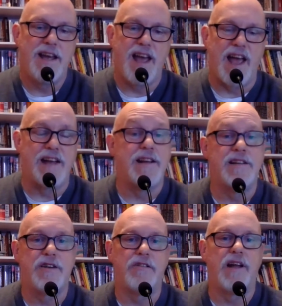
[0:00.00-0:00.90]
and it
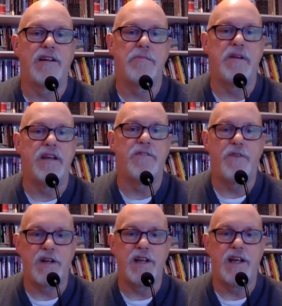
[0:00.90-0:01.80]
turned out to be
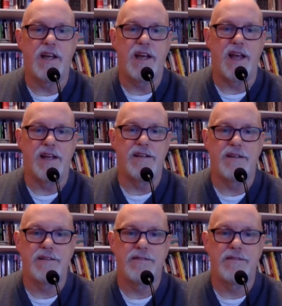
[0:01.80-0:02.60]
funny and